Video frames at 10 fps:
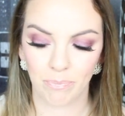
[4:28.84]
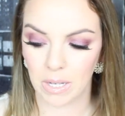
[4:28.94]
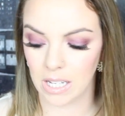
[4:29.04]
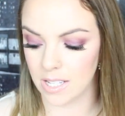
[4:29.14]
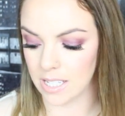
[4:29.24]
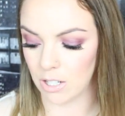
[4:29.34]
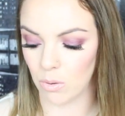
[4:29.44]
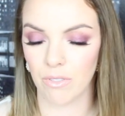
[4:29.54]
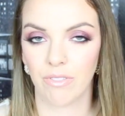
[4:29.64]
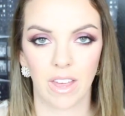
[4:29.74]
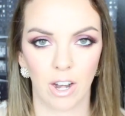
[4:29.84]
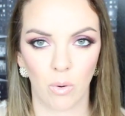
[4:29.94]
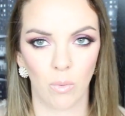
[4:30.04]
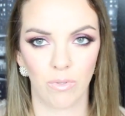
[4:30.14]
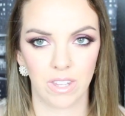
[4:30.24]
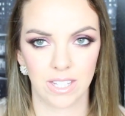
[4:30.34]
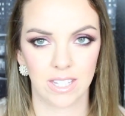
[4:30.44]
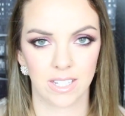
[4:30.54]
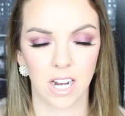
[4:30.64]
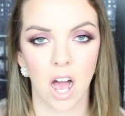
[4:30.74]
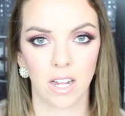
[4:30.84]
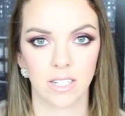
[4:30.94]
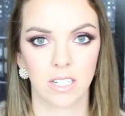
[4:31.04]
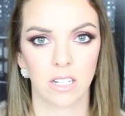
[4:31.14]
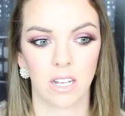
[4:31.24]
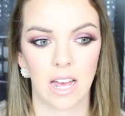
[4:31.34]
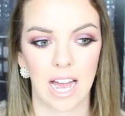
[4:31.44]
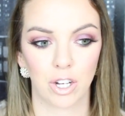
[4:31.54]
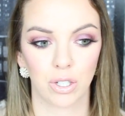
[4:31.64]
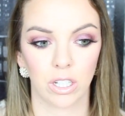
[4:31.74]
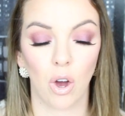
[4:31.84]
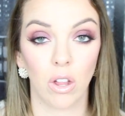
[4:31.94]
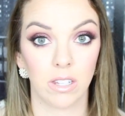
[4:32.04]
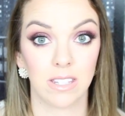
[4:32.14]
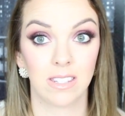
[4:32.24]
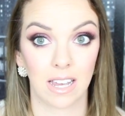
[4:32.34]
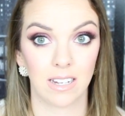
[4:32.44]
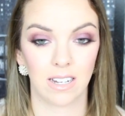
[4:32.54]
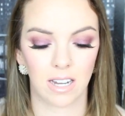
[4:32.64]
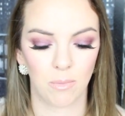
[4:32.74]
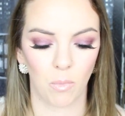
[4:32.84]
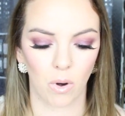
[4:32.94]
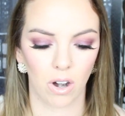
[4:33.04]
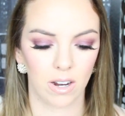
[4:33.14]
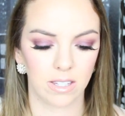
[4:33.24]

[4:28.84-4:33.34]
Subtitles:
Because this is not actually on the site anymore.